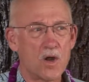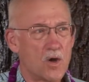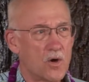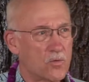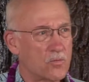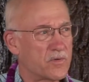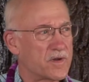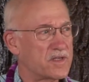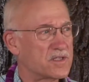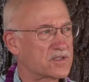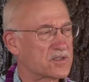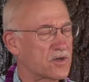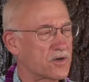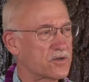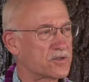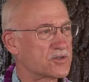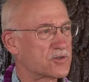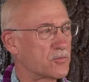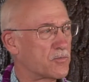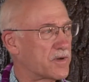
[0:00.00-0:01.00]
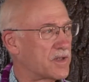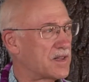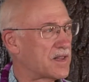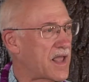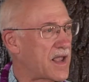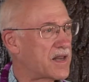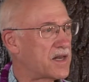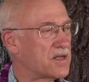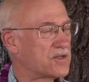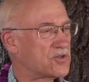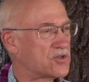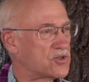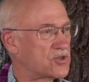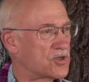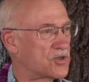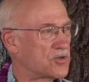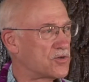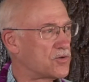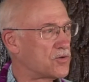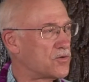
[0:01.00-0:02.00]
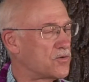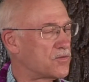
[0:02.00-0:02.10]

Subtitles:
research related to